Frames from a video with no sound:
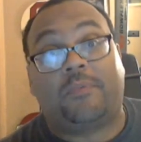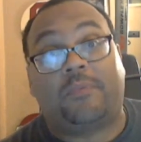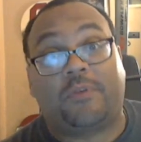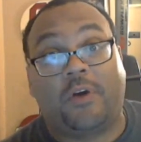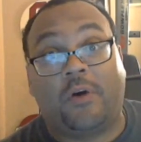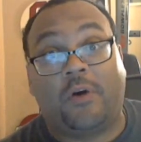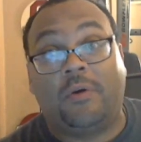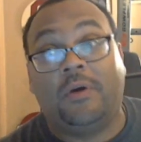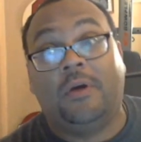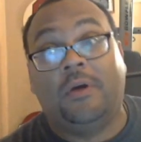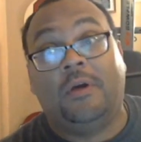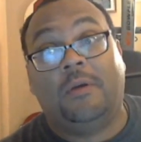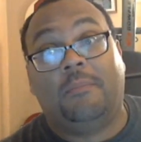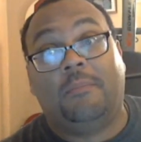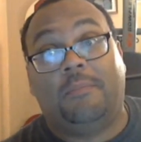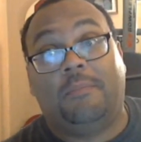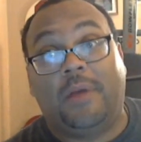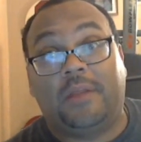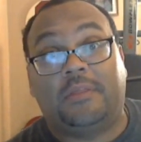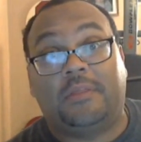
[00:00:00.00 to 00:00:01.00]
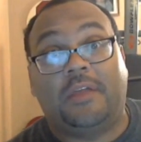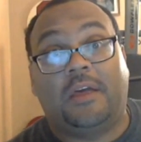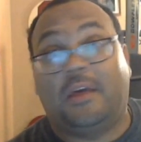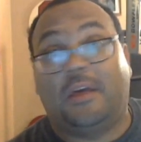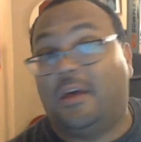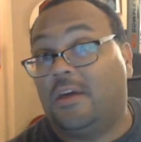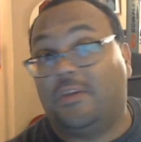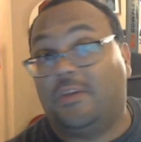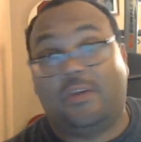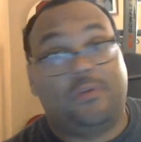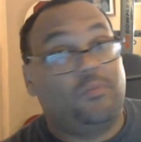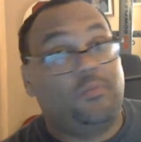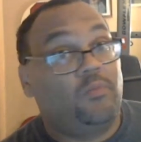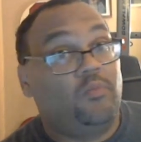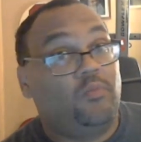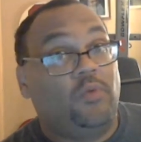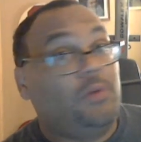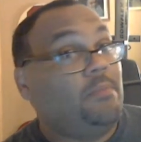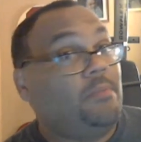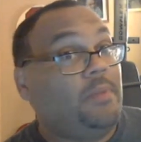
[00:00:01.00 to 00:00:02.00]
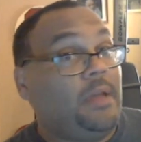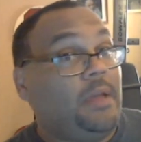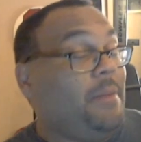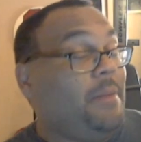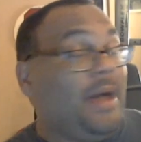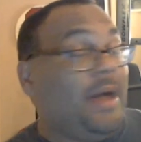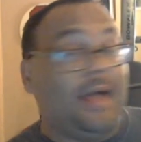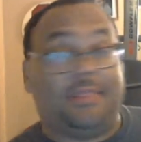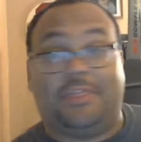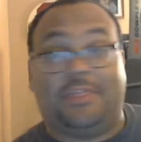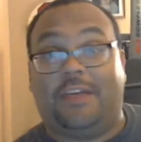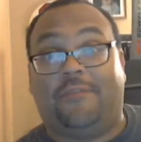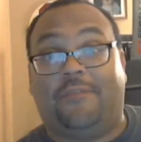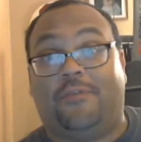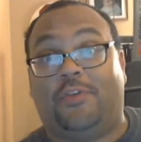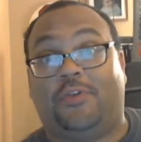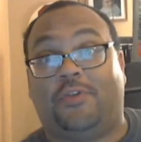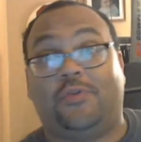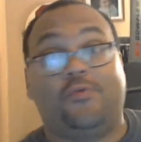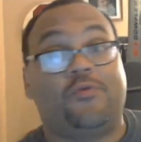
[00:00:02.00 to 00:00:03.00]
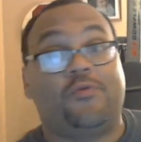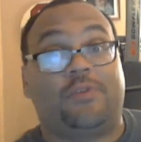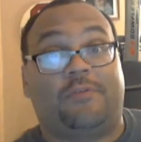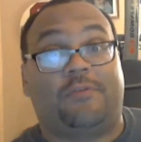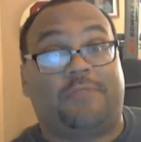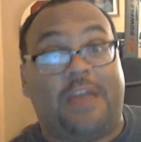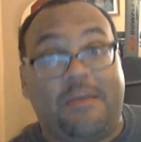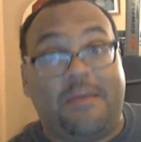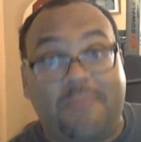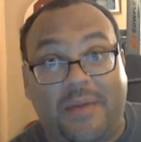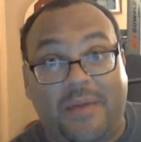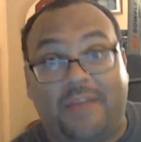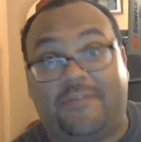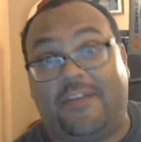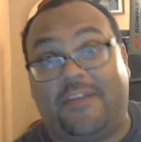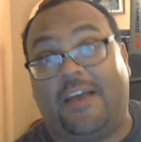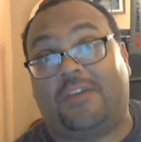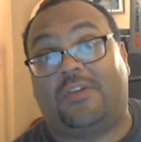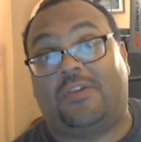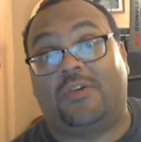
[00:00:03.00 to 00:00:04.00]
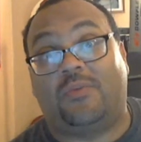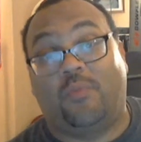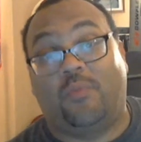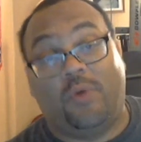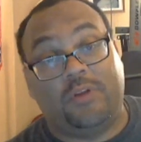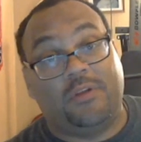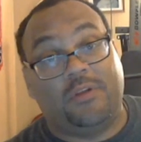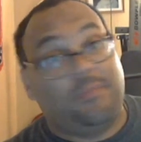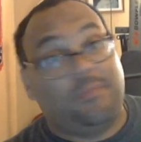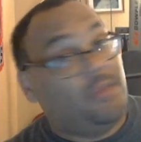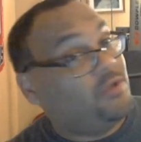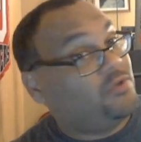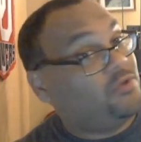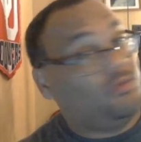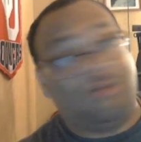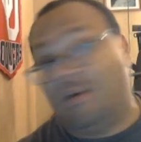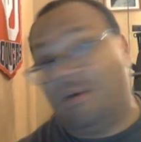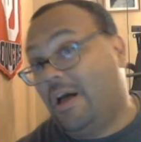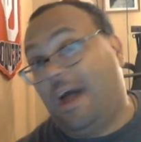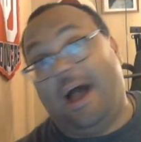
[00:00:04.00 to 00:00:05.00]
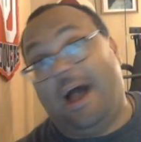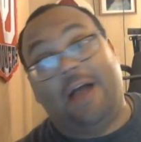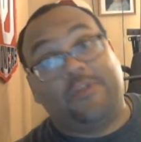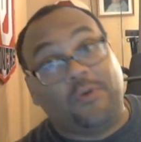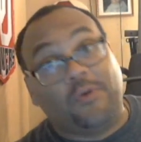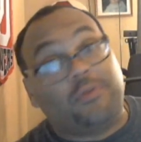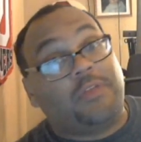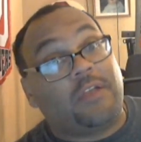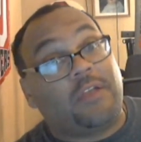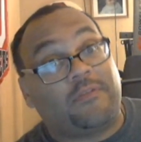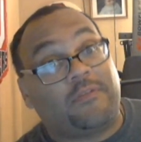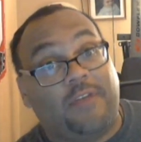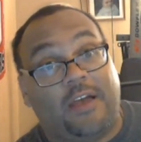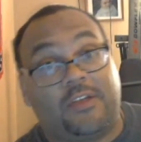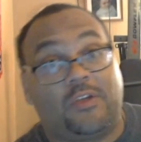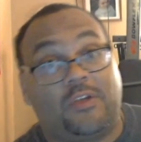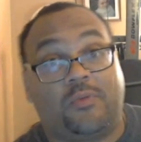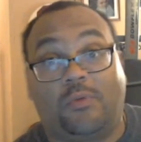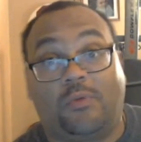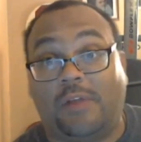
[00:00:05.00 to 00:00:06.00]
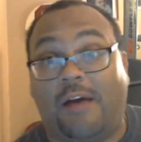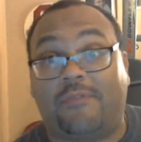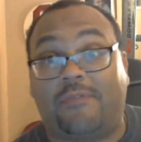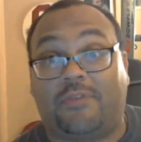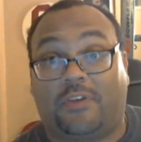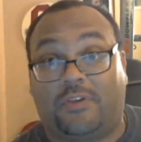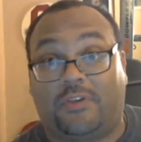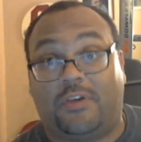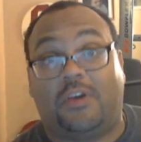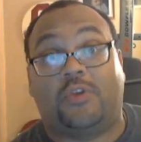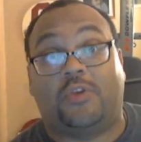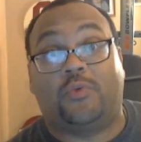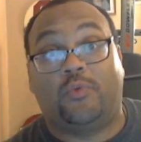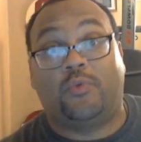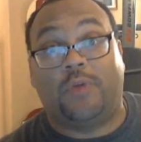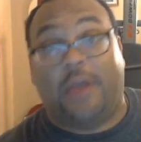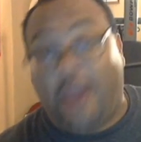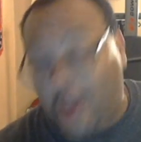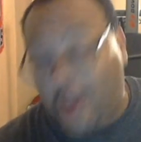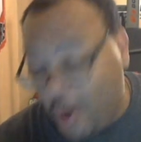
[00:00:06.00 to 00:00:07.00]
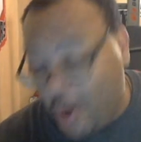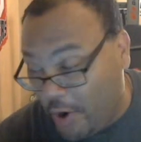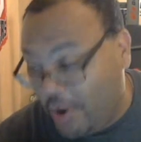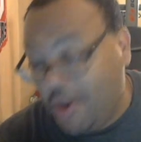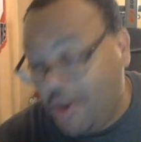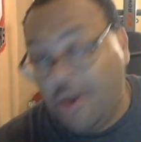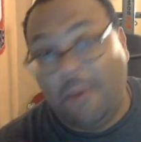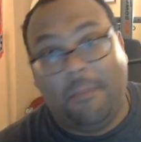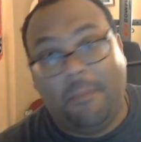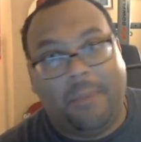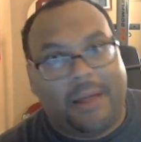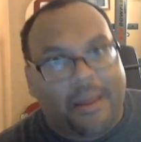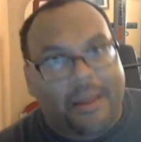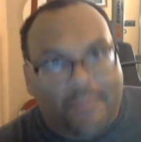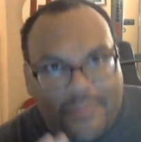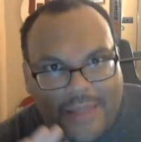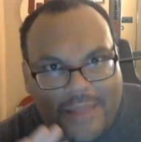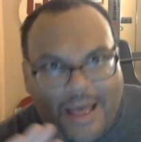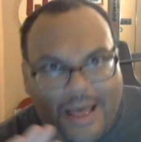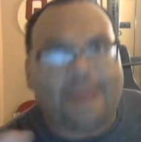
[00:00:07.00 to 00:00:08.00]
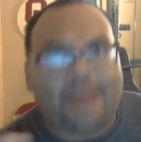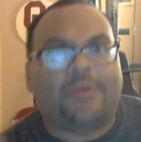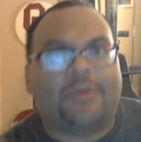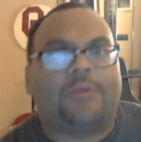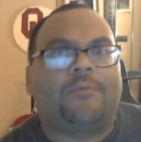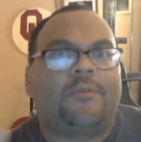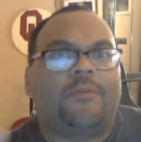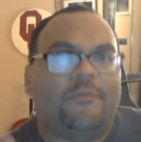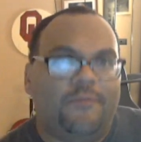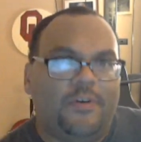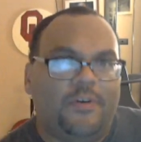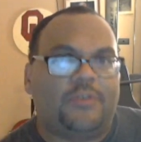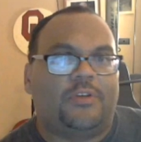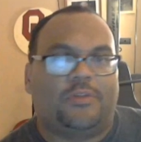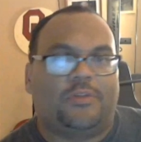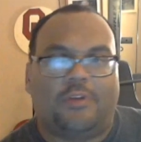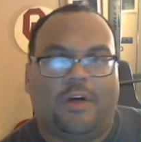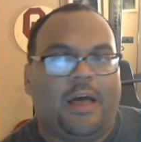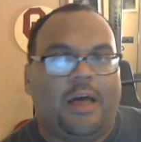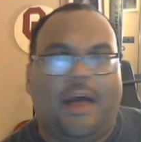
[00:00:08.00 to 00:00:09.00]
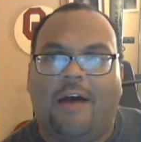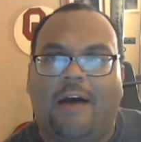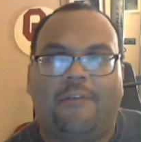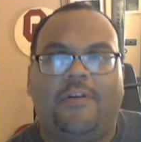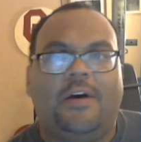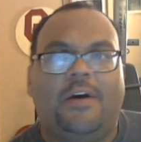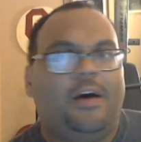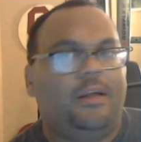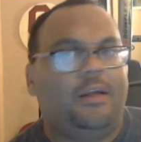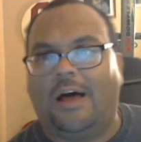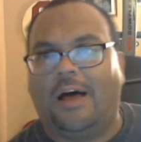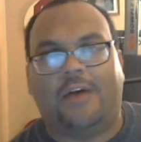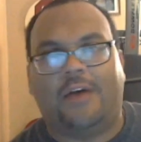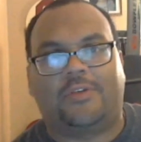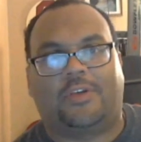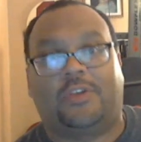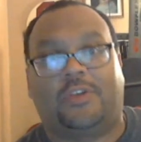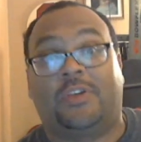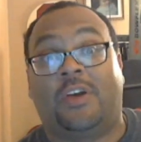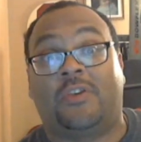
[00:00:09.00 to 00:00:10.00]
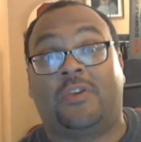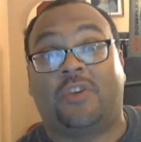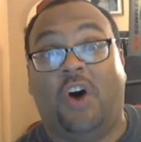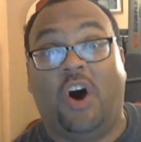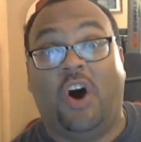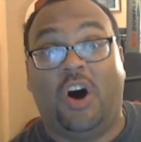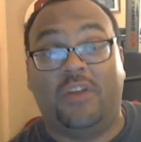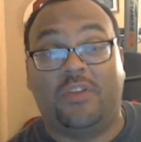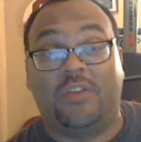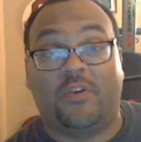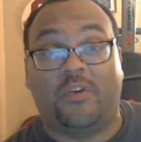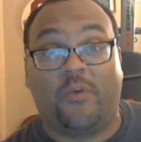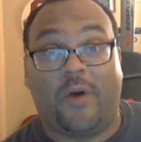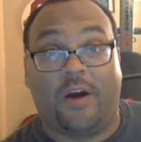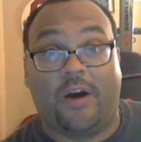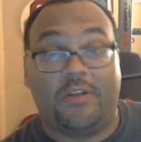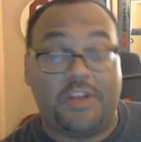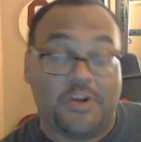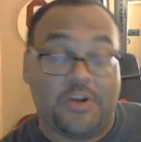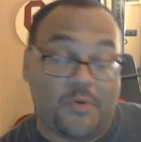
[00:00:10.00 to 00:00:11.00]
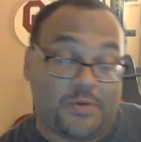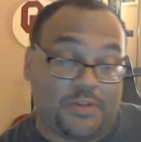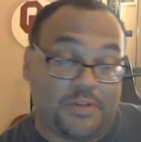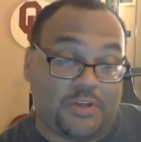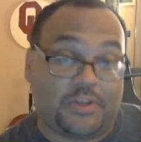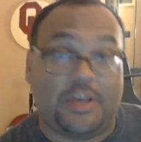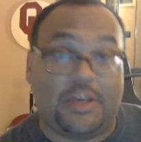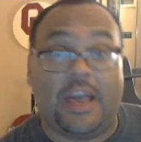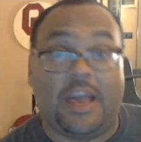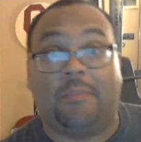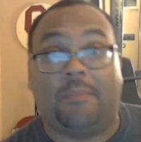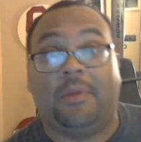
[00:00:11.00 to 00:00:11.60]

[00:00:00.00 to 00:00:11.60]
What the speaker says: So big thing is, it wouldn't be a bad thing for the Sooners if they make Texas one-dimensional. I do think Texas will have success through the air, but I'm not convinced that they'll have a lot of success on the ground entering this game.